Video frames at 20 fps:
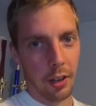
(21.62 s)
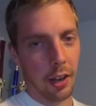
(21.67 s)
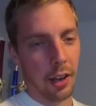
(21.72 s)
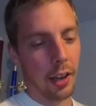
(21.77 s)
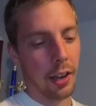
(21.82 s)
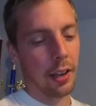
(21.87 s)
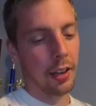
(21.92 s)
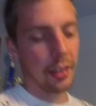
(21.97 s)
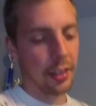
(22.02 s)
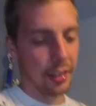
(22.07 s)

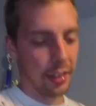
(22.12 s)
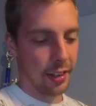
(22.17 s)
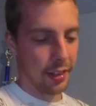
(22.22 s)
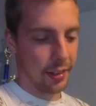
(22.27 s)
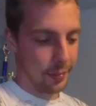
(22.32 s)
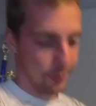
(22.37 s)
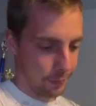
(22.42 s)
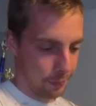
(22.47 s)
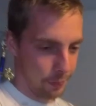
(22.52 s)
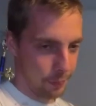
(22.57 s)
I
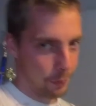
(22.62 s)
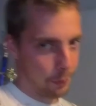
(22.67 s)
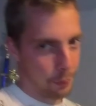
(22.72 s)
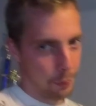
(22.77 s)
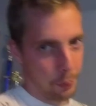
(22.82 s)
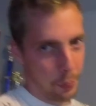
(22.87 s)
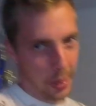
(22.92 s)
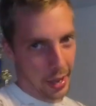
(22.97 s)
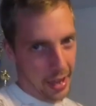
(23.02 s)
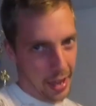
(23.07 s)
am
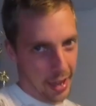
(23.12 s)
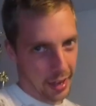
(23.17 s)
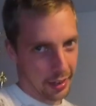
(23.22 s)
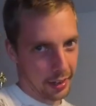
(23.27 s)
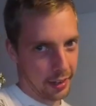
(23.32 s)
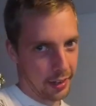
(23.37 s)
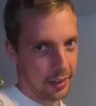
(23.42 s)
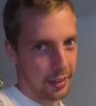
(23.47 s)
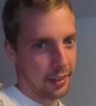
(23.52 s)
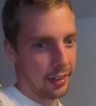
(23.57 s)

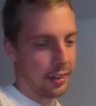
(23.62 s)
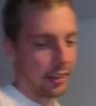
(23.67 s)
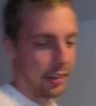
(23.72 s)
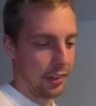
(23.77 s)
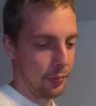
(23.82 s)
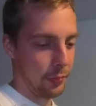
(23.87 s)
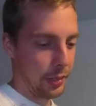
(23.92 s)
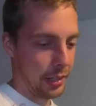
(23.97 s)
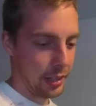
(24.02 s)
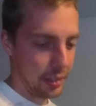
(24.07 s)
back. I'm
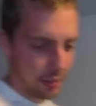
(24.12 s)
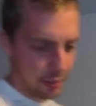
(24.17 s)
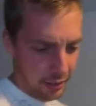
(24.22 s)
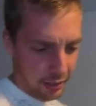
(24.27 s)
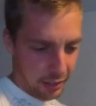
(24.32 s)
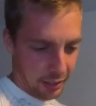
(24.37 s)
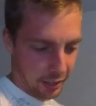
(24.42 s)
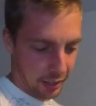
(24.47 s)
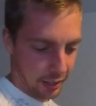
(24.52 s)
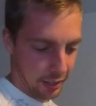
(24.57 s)
here
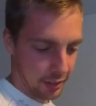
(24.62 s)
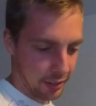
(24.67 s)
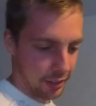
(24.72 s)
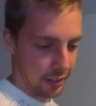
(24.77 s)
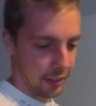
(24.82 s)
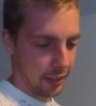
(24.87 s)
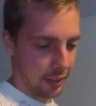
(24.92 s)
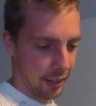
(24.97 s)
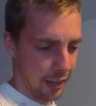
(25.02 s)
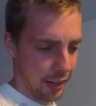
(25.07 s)
again
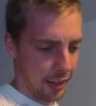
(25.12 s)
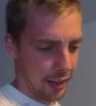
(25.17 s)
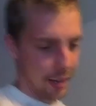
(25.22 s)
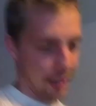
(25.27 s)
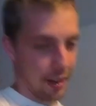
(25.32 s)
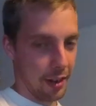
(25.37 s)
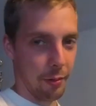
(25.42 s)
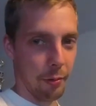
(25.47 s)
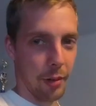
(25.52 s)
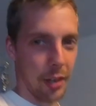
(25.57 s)
today,
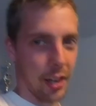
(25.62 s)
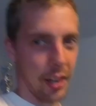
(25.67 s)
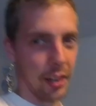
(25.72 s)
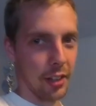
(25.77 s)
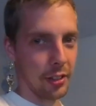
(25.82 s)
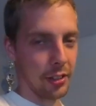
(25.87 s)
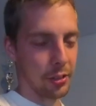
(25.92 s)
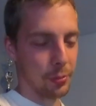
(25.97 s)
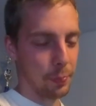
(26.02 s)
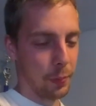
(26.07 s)
and we got a
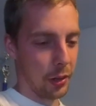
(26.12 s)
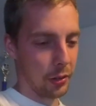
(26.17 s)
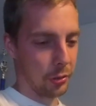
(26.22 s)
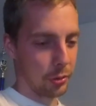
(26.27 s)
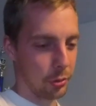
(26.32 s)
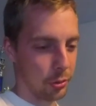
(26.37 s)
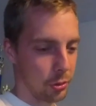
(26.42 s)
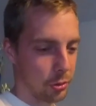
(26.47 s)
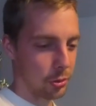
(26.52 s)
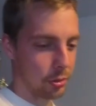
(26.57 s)
special
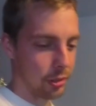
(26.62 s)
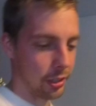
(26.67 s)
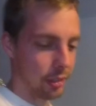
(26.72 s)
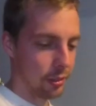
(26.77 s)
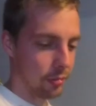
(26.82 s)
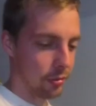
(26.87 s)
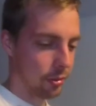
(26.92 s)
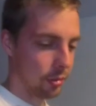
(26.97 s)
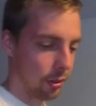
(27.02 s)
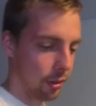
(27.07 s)
treat
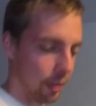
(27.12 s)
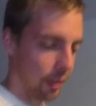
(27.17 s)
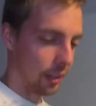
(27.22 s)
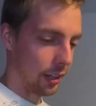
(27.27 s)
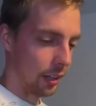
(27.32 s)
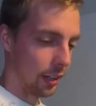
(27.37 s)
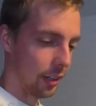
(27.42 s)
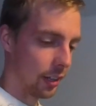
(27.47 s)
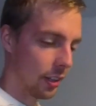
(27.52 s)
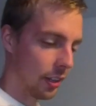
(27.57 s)
for
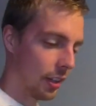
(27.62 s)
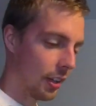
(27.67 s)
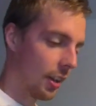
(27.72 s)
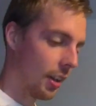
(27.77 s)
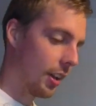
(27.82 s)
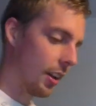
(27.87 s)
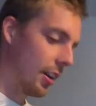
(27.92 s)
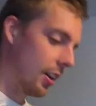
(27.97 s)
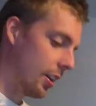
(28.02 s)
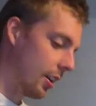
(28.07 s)
you.
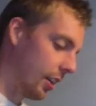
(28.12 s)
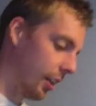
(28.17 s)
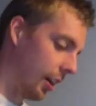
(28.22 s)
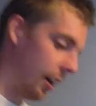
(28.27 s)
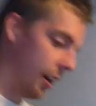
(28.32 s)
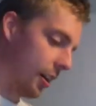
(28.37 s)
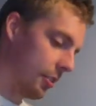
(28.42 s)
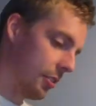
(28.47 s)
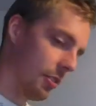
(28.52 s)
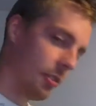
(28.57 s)

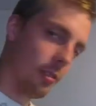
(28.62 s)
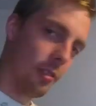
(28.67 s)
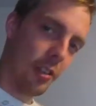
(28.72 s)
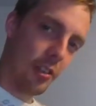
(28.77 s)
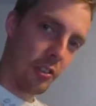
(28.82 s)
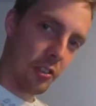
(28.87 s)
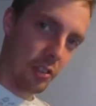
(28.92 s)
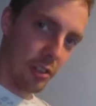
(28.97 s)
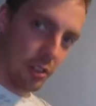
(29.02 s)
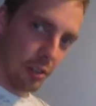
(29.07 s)
A new
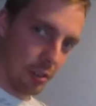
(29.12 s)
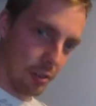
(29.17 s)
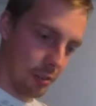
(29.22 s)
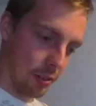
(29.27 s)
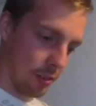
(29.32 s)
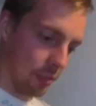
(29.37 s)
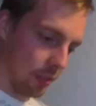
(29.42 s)
engine.